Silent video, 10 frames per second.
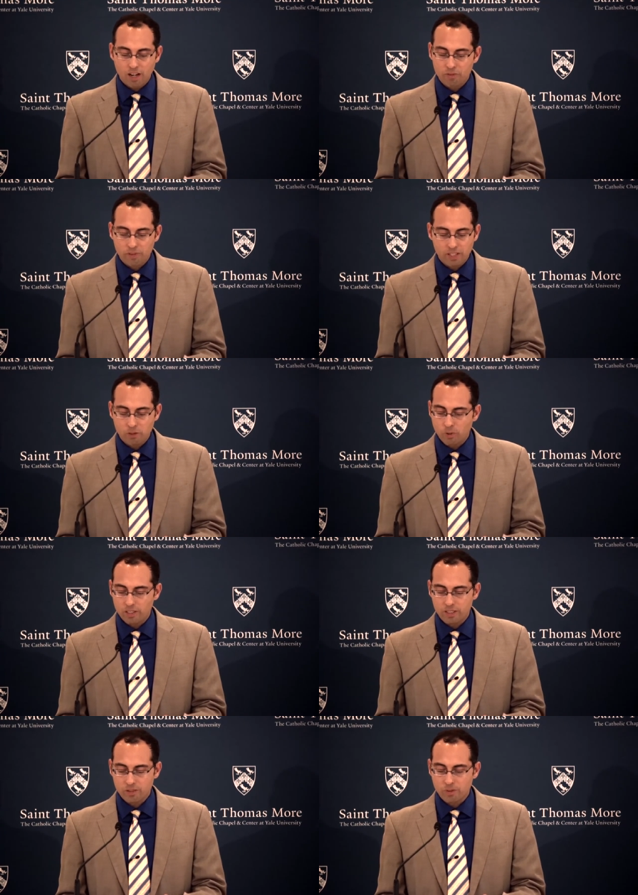our friend
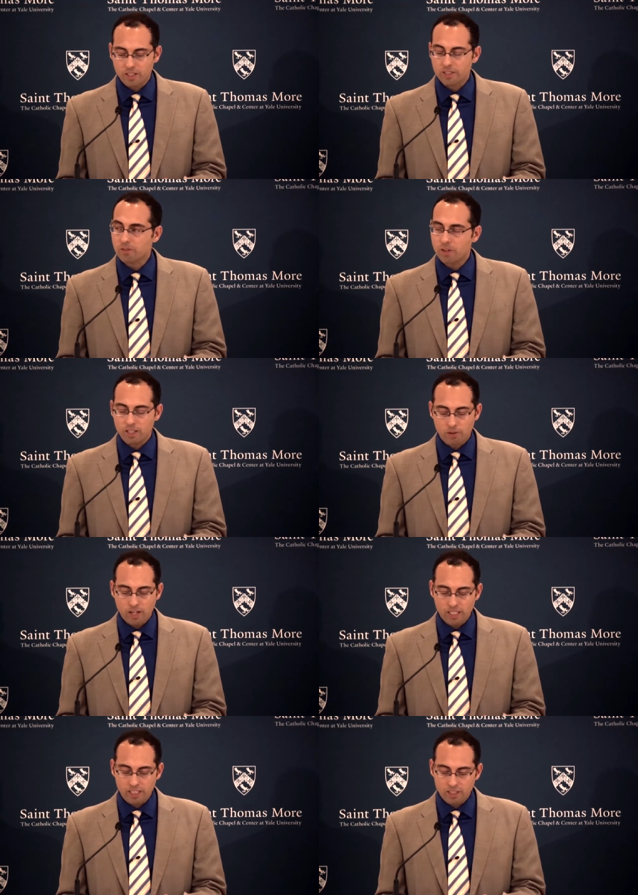Nawal Nasrallah's
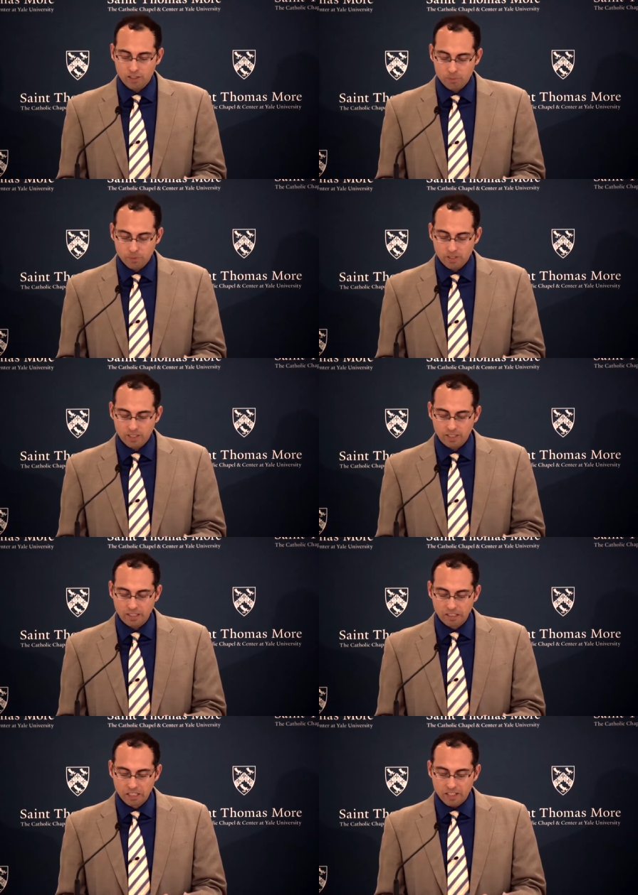Iraqi cookbook,
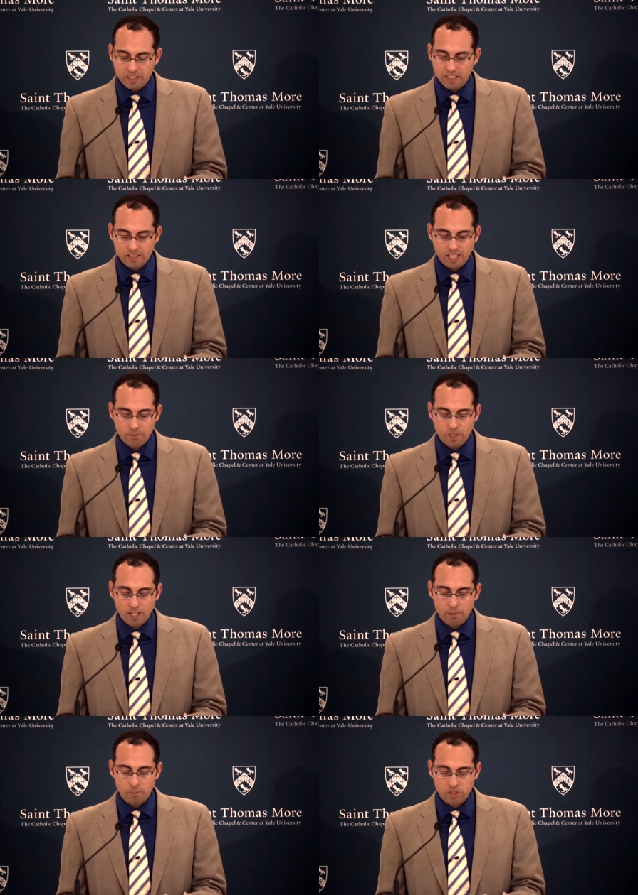the detained
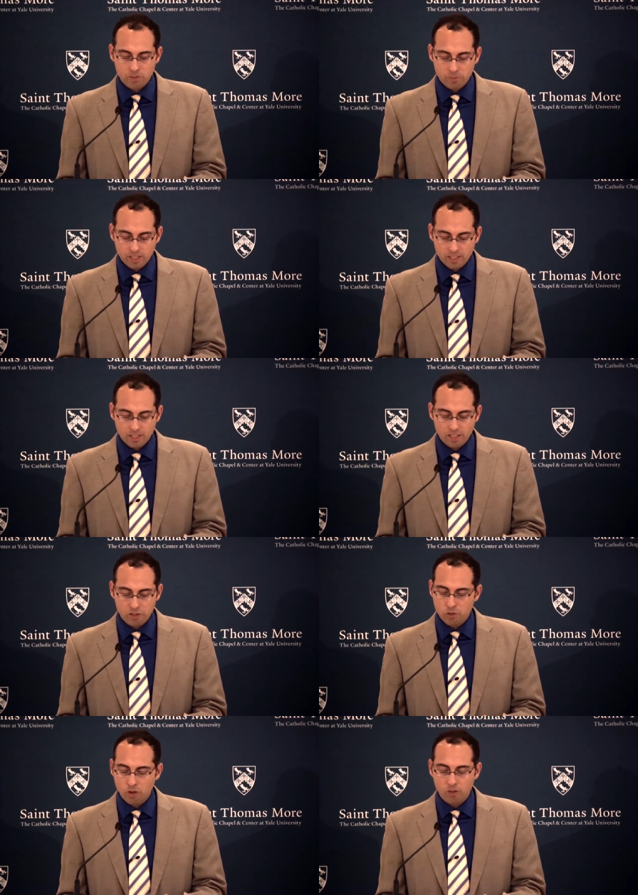Mohammed Bashmila,
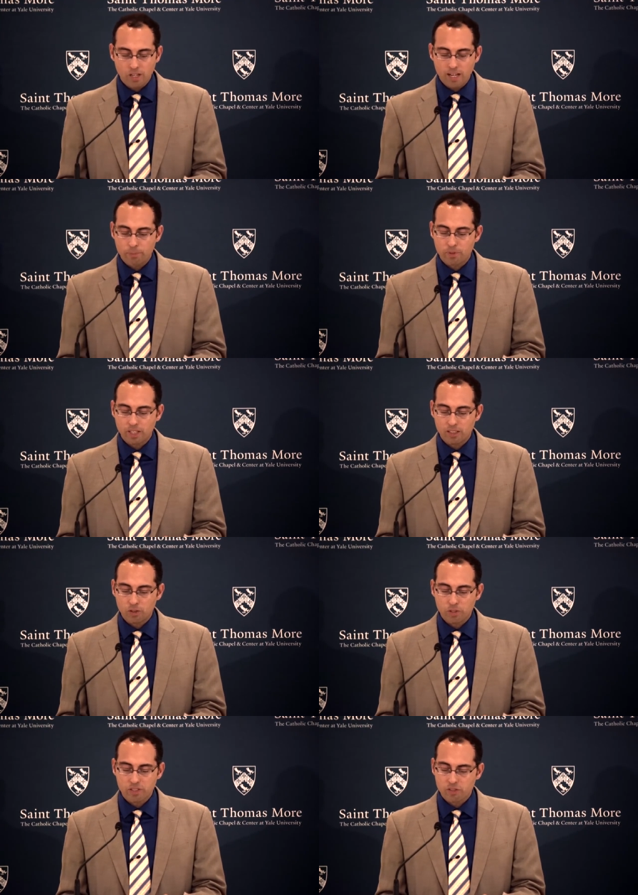a drone operator
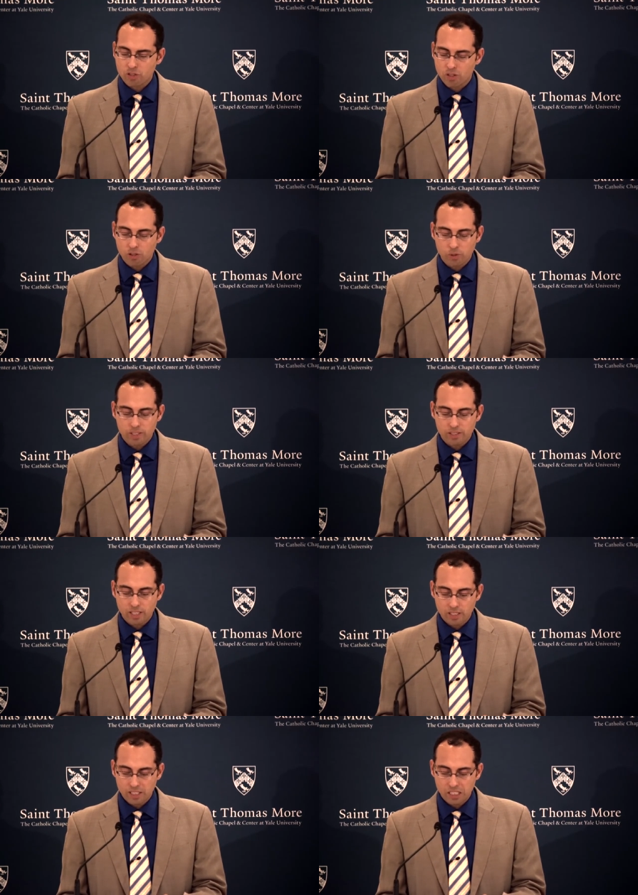who isn't sure who he's
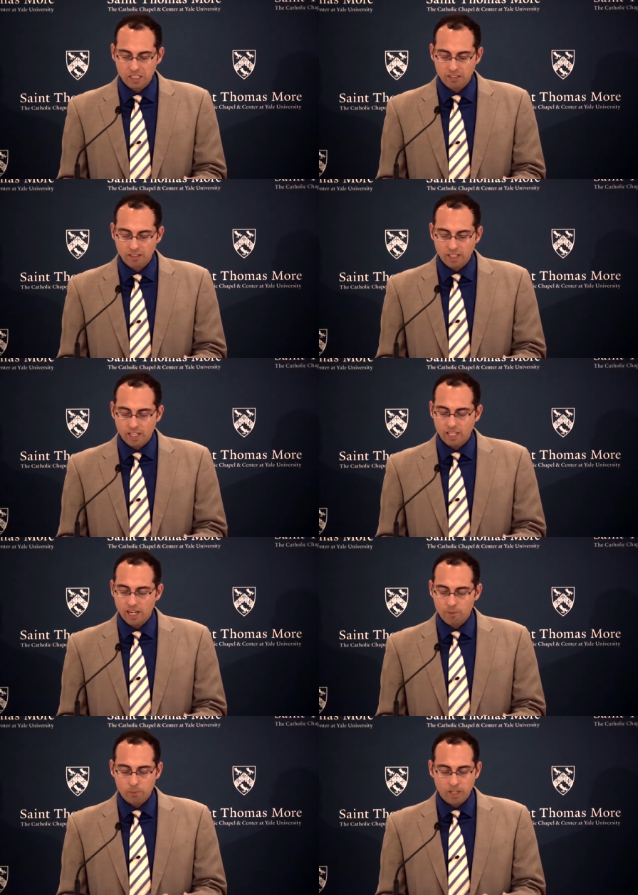killing, an
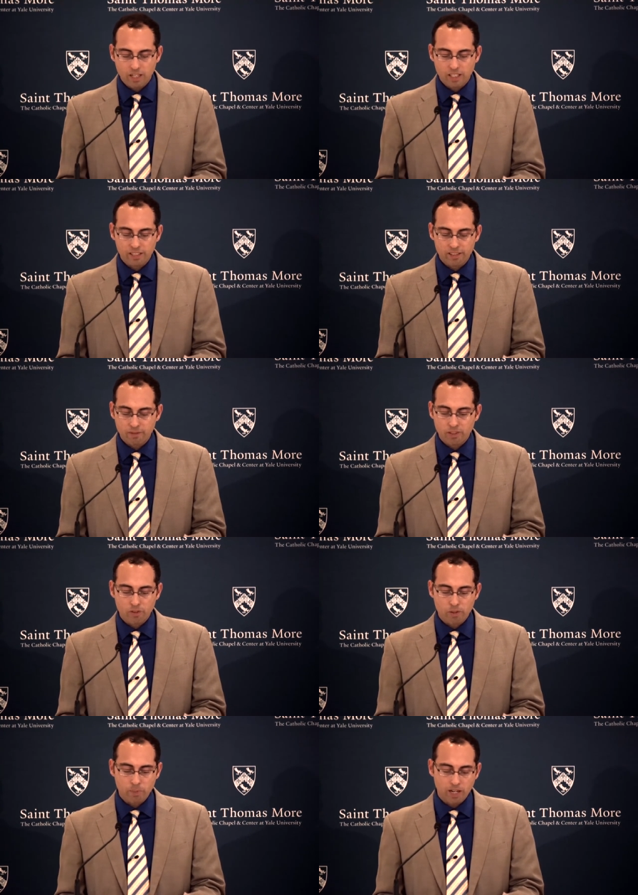Arab American living
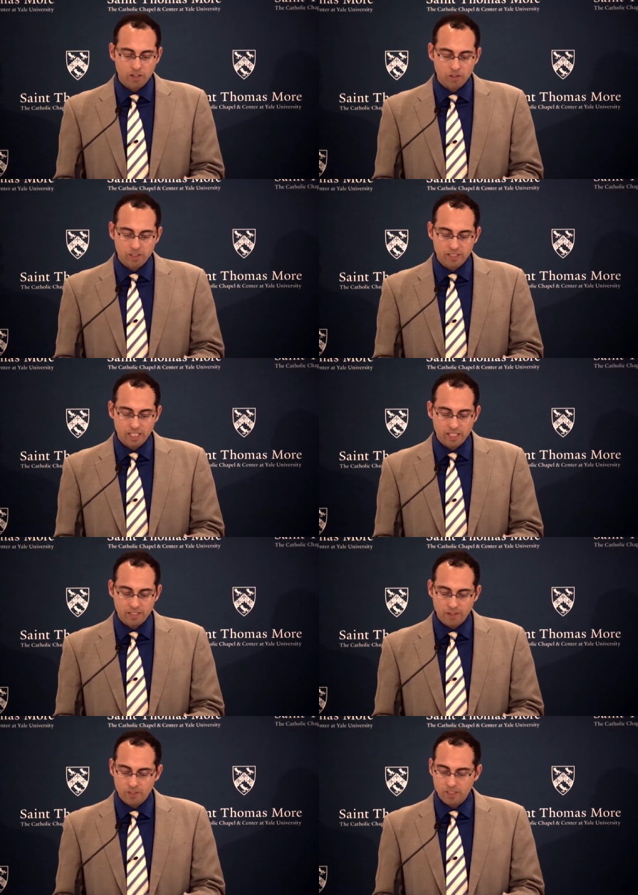through the paranoid days
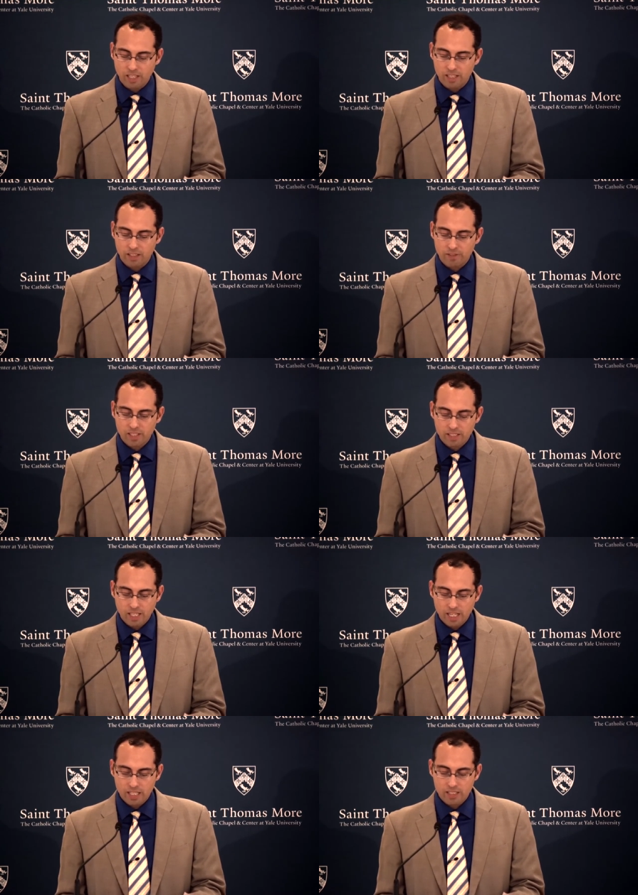after the 9 11
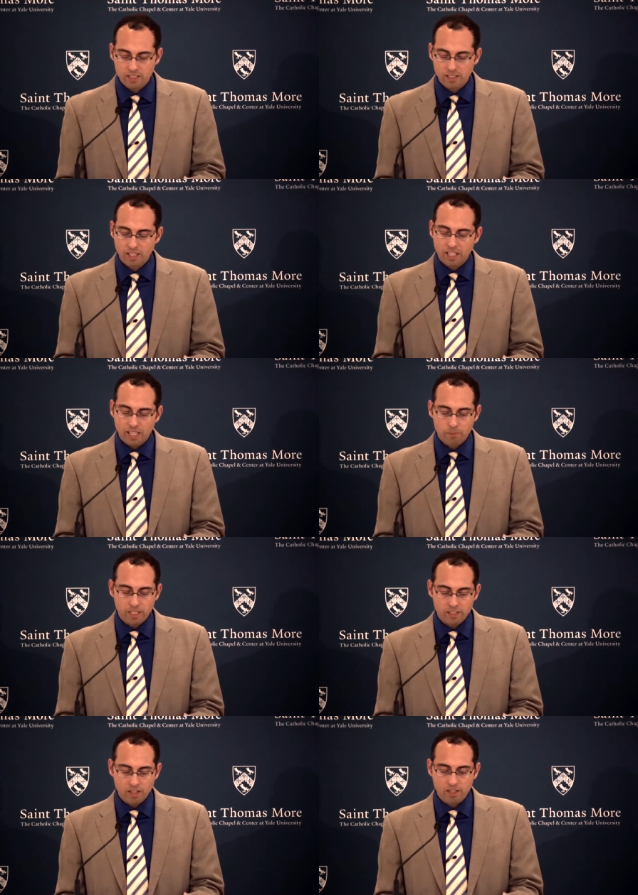attacks, and
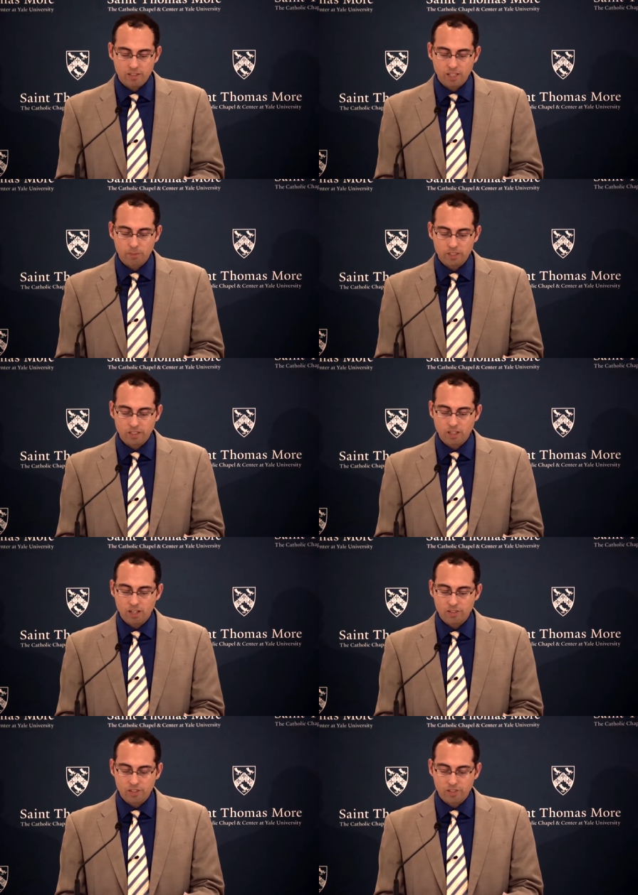my daughter's coming to
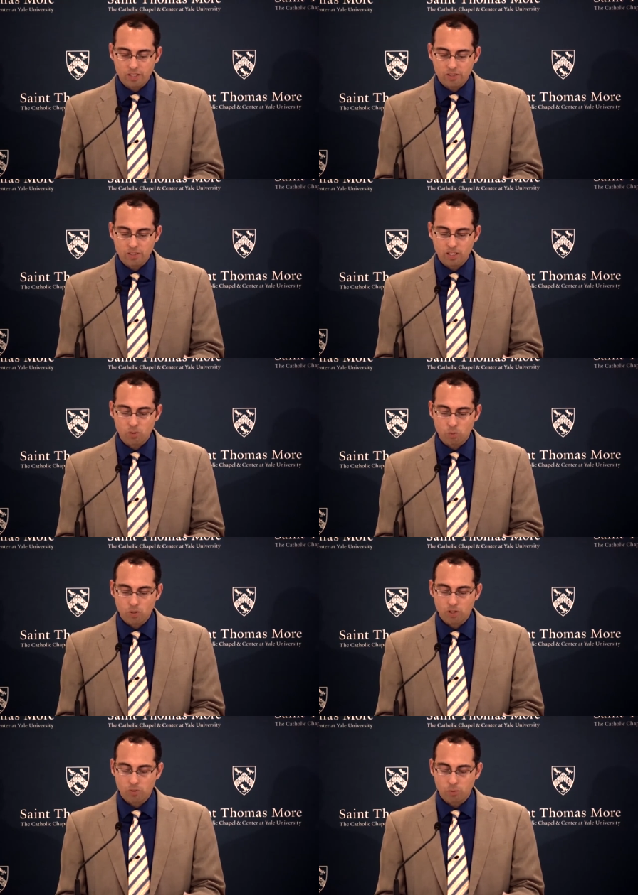consciousness in a
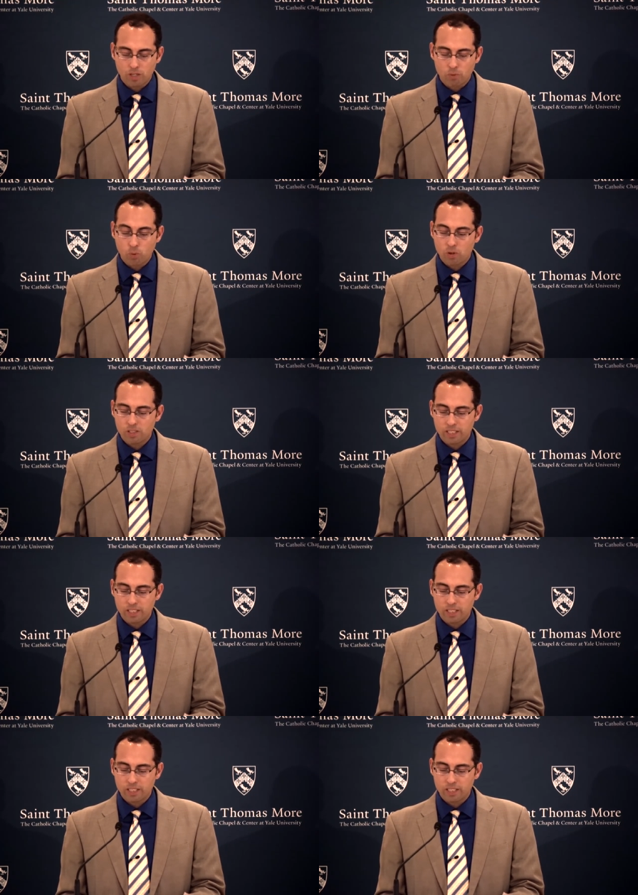world where war